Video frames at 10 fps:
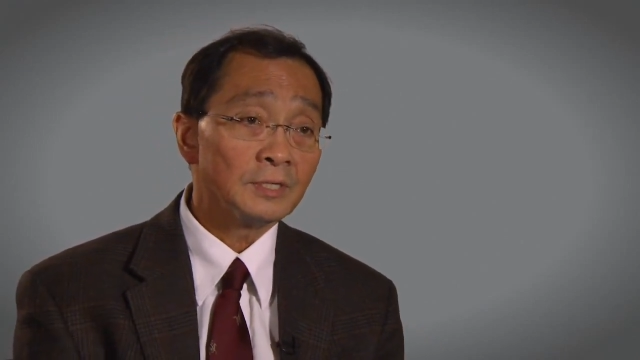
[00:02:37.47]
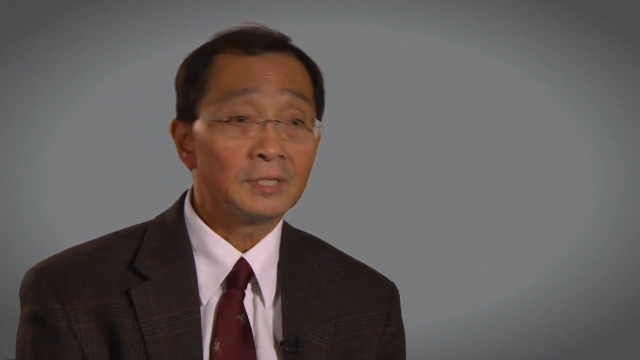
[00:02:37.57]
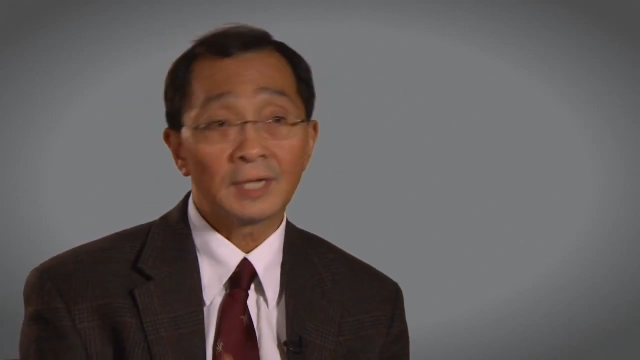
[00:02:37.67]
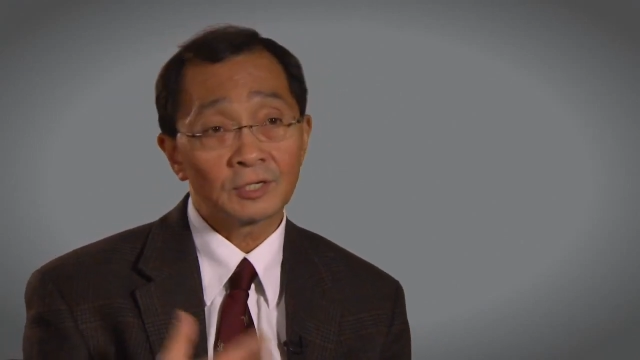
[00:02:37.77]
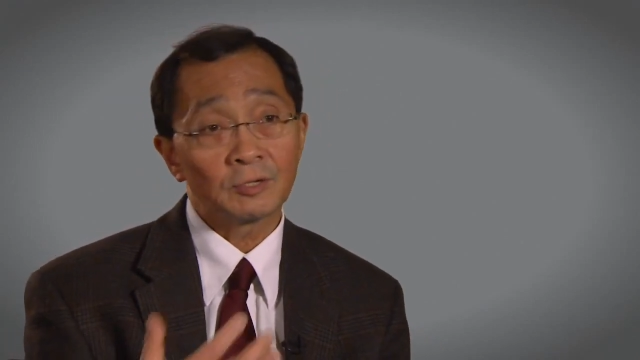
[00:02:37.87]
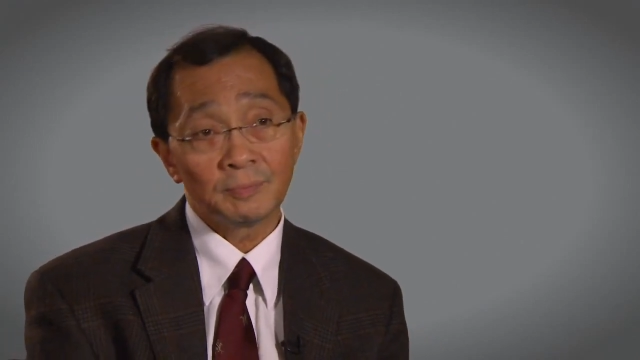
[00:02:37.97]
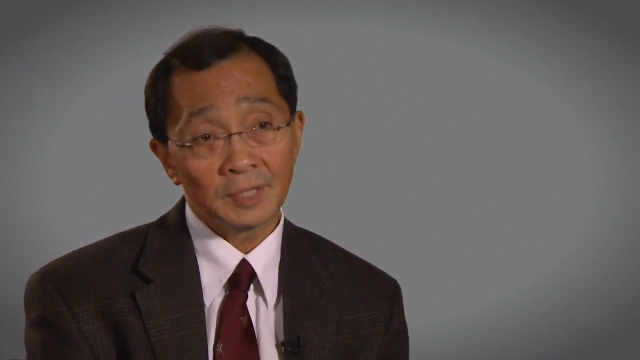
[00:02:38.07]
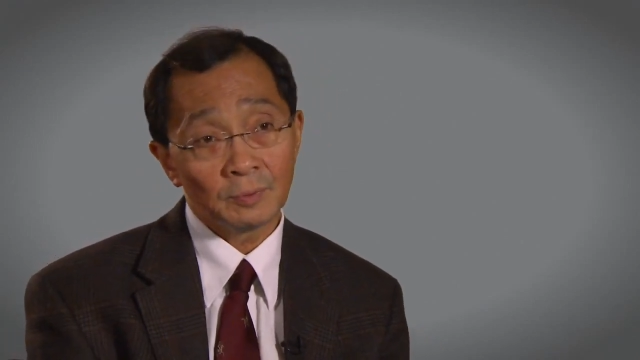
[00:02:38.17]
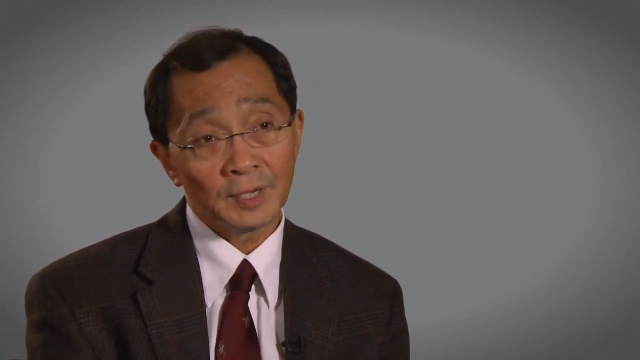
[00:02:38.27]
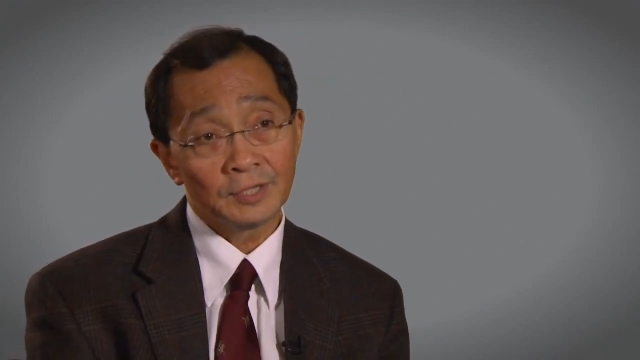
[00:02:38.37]
then that could
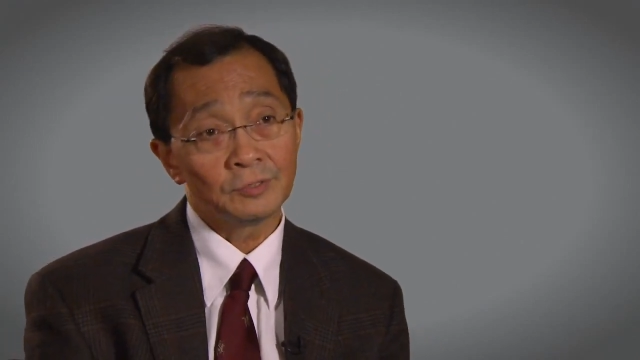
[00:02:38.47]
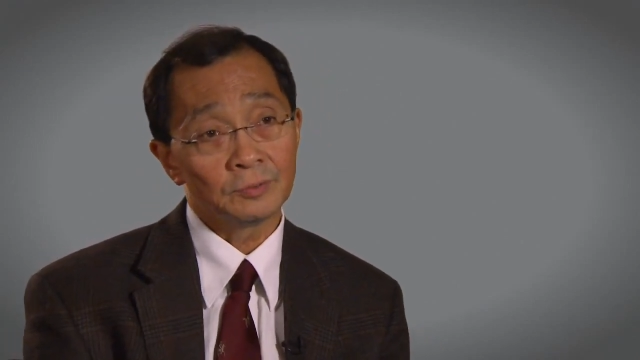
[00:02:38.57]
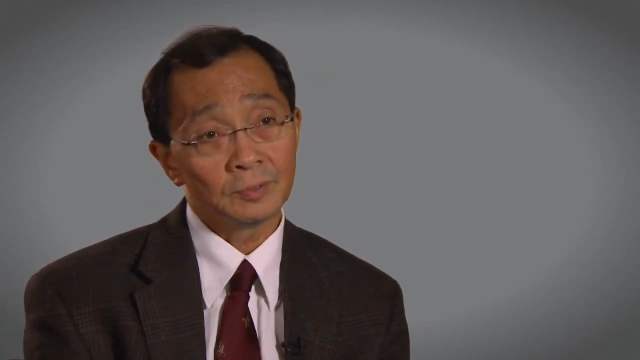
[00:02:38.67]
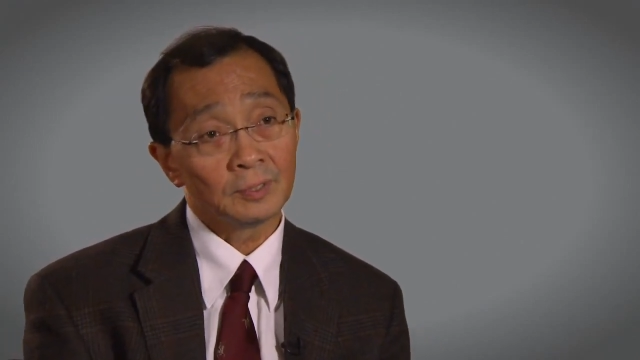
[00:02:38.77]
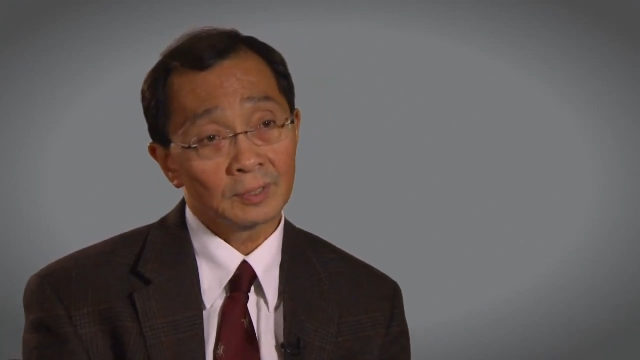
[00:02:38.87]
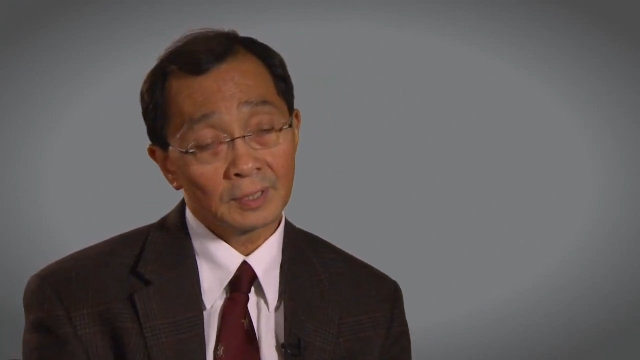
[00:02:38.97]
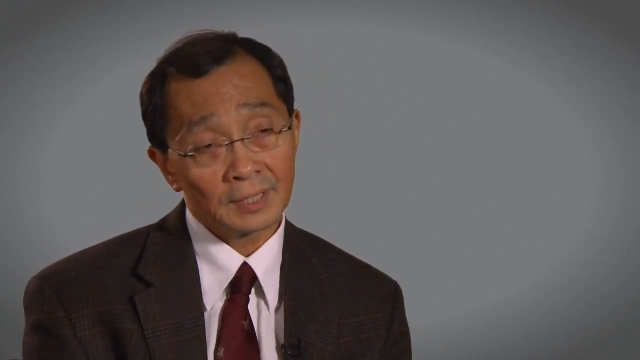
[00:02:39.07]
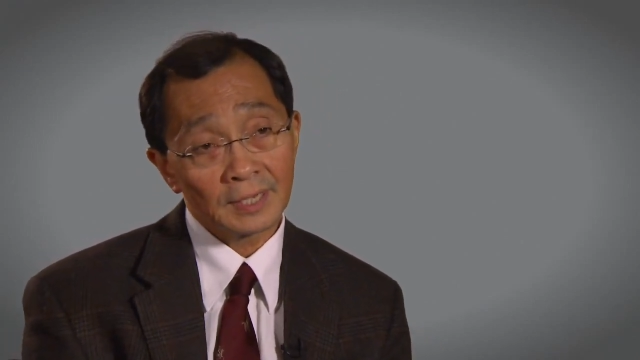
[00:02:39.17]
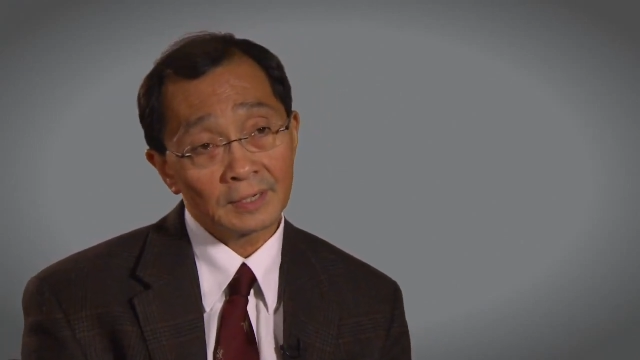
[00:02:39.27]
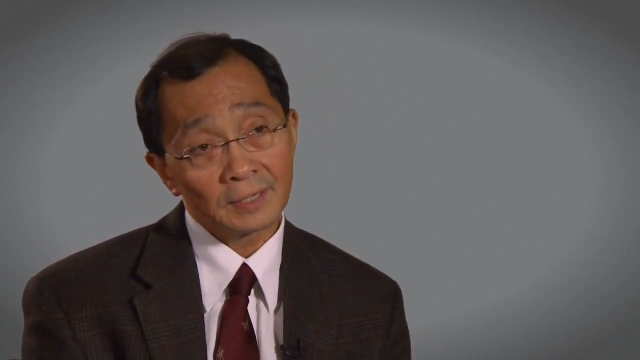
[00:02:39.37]
be a way to
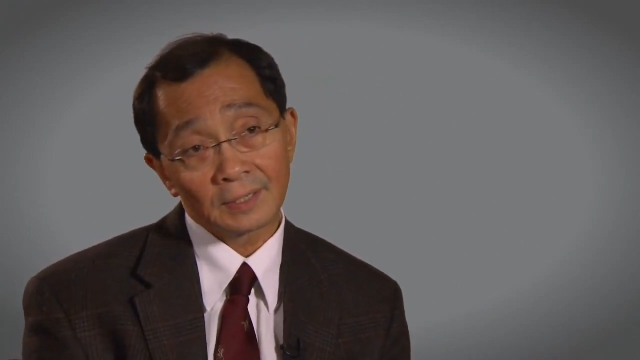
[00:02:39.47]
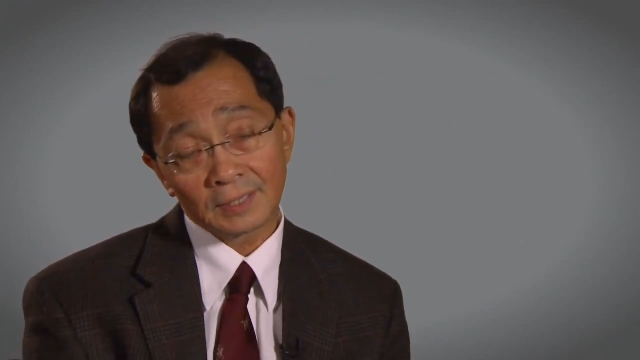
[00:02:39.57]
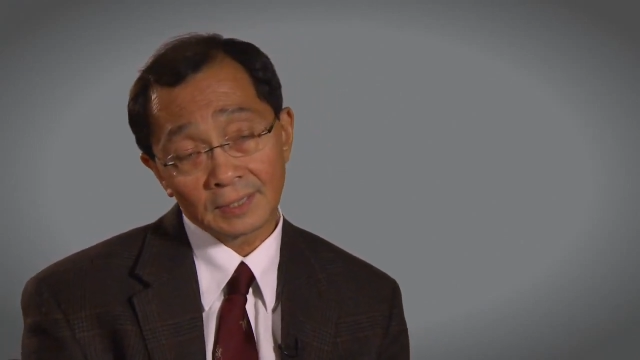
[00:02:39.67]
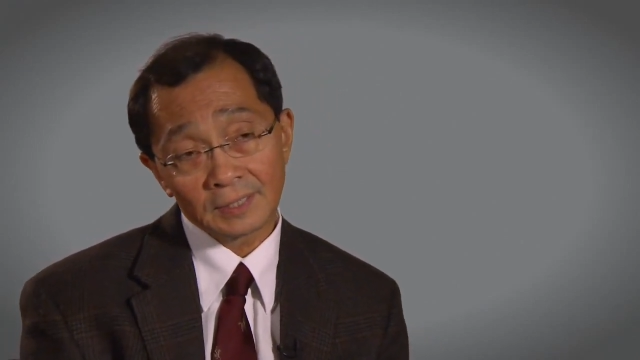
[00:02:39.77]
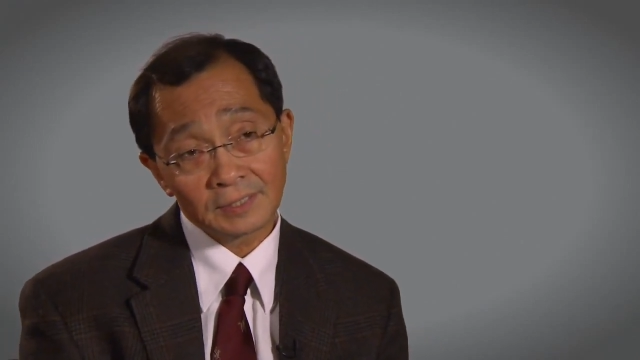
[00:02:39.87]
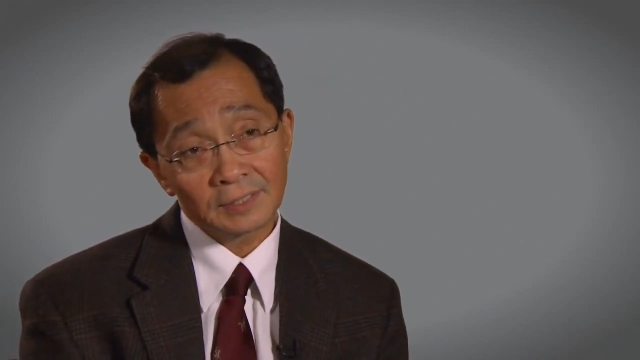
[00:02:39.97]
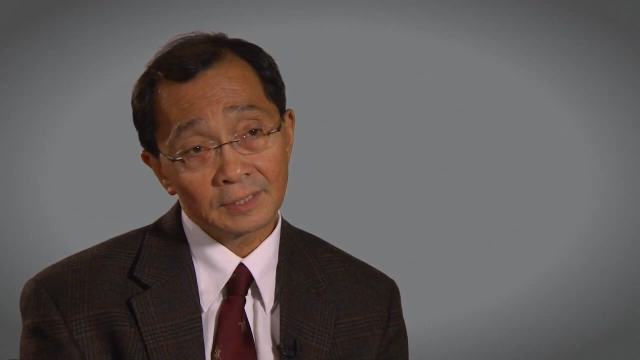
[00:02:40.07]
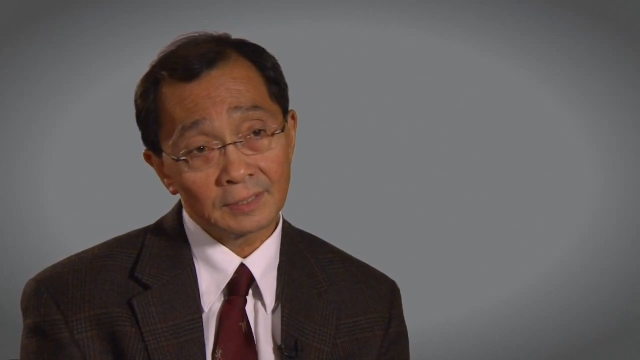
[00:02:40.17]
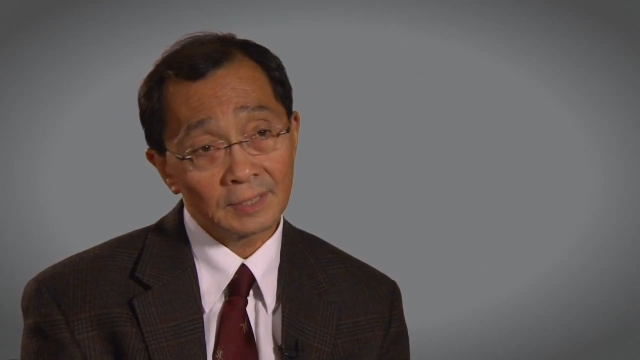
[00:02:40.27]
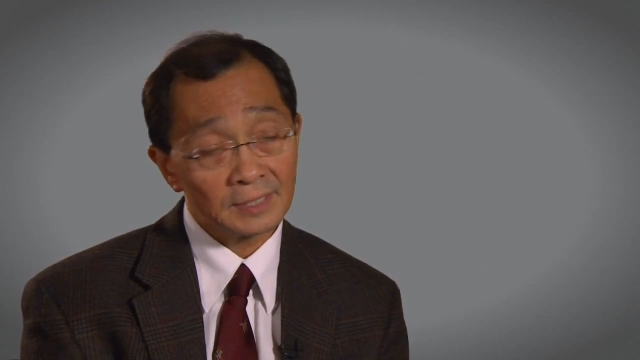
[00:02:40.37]
get at least
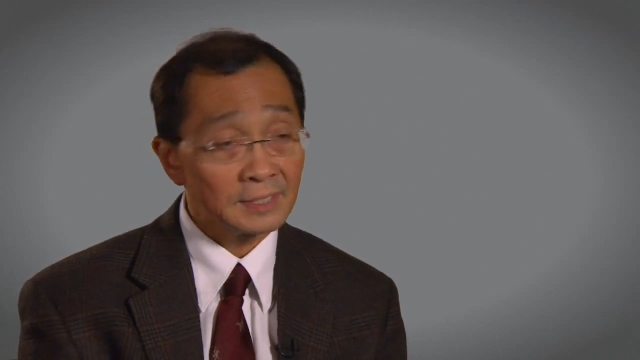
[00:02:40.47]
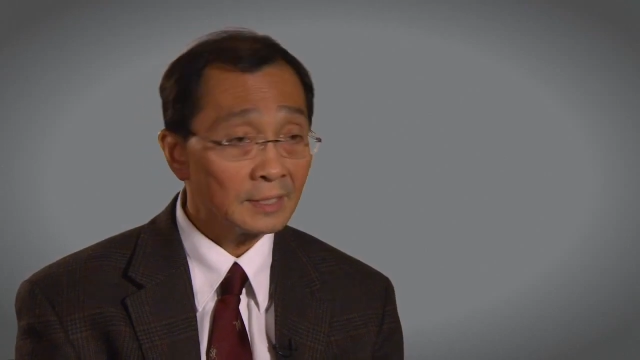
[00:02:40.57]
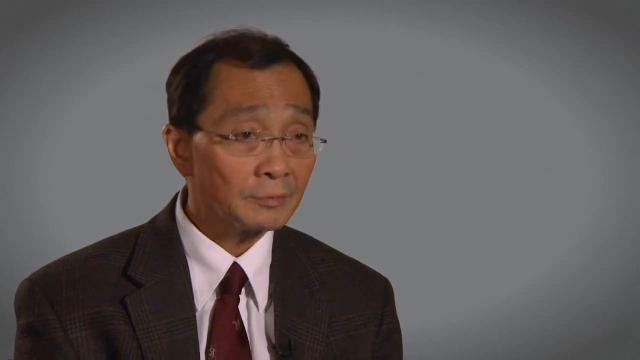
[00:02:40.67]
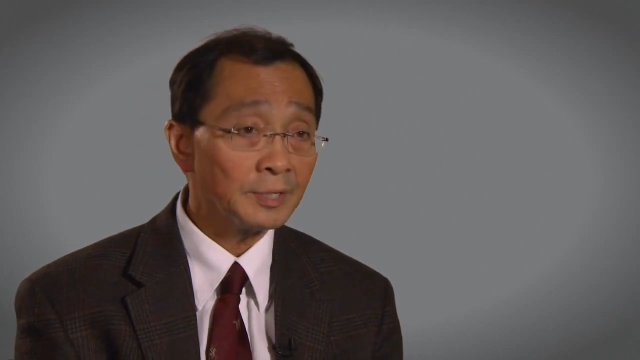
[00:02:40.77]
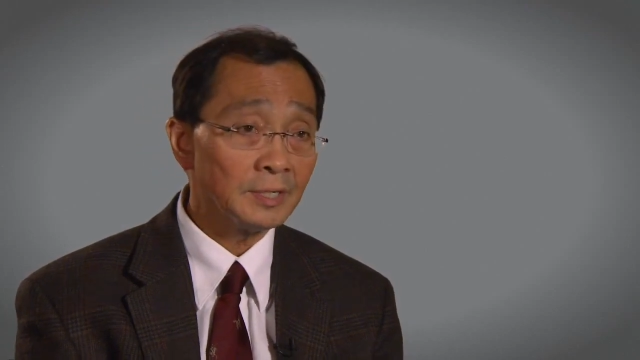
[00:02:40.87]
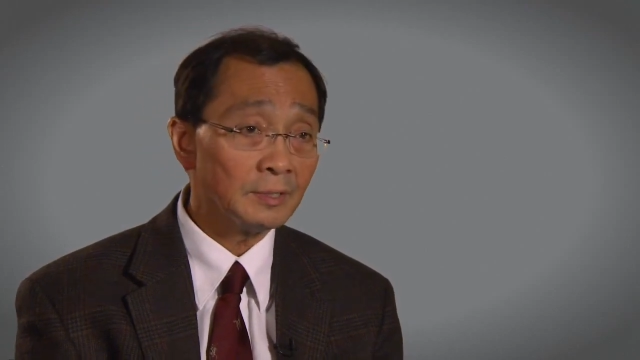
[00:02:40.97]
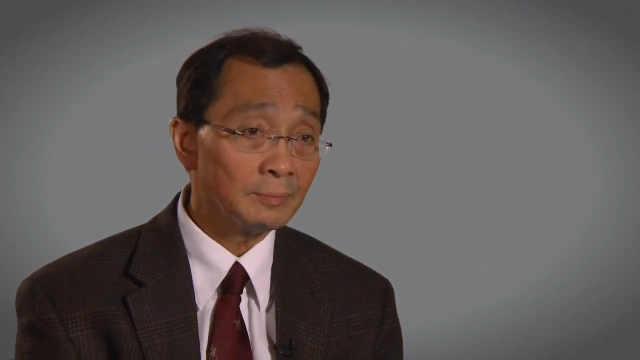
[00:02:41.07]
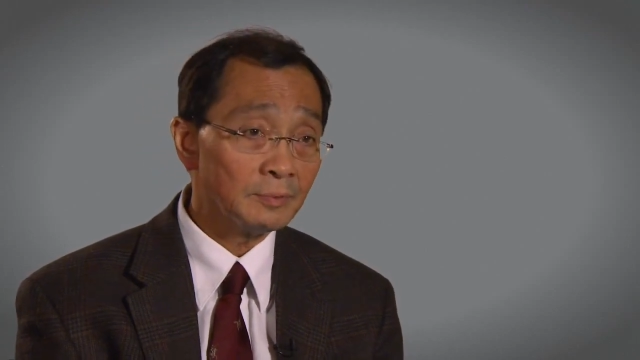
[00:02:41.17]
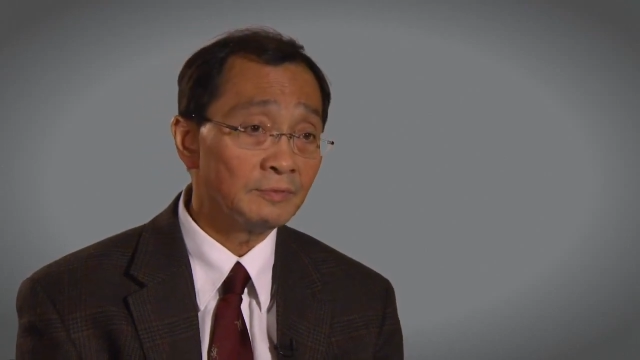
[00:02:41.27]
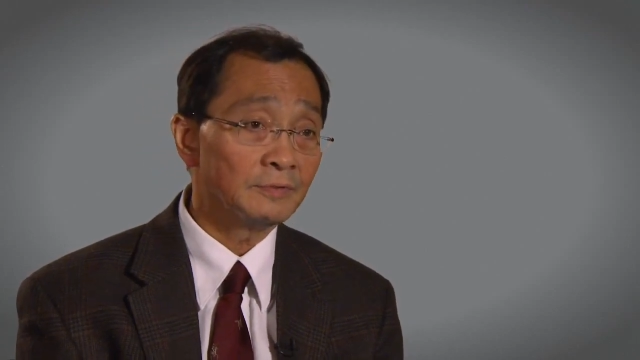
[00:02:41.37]
accelerated
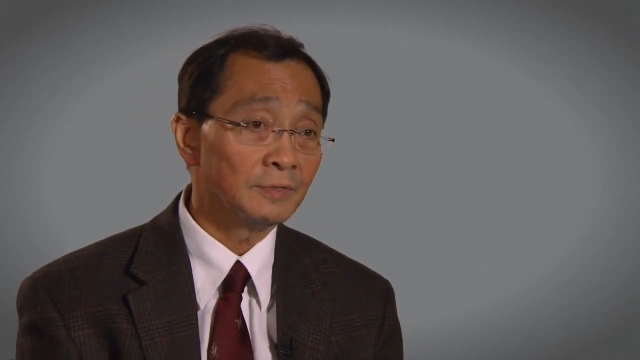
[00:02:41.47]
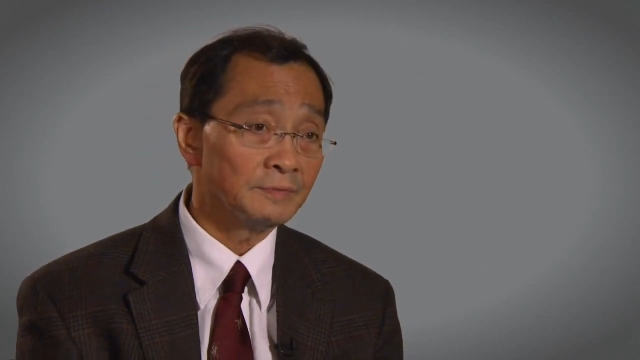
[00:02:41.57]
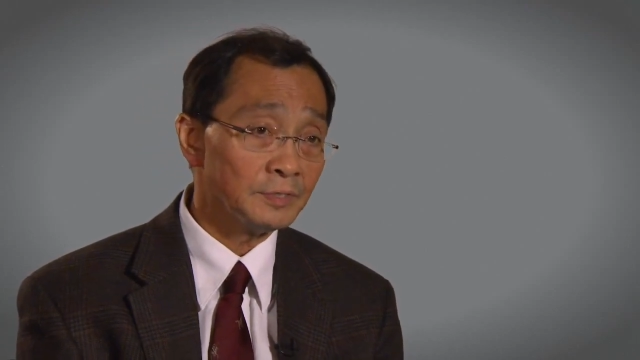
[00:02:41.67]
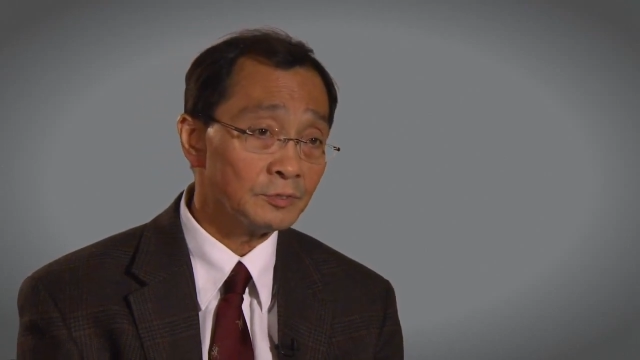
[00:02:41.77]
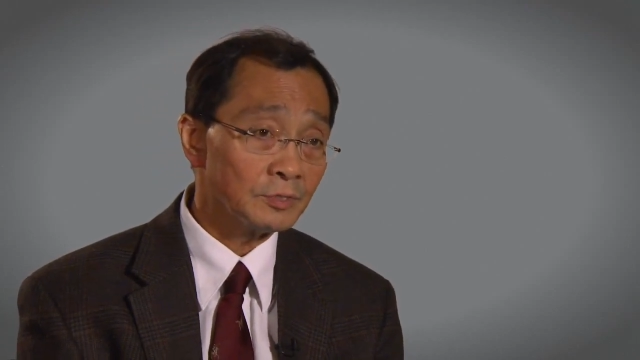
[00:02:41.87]
approval of these